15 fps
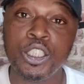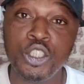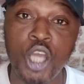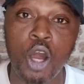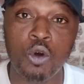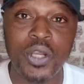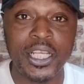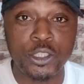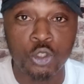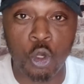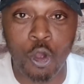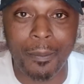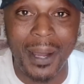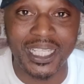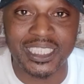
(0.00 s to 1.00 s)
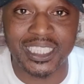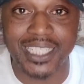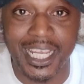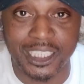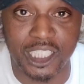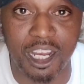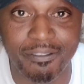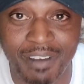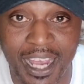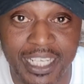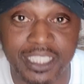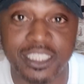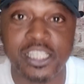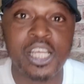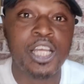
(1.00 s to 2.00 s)
Yo, let's talk about tonight's Love
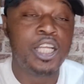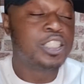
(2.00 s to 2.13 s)
Island.